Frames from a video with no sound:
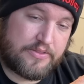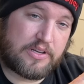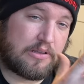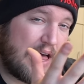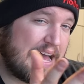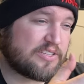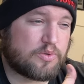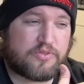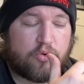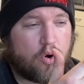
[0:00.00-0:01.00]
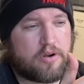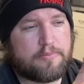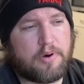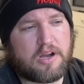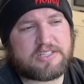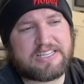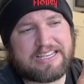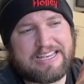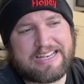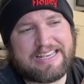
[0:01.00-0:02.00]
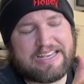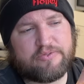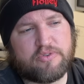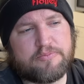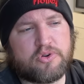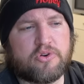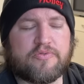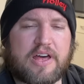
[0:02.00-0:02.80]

The glass was 400 bucks to get it removed.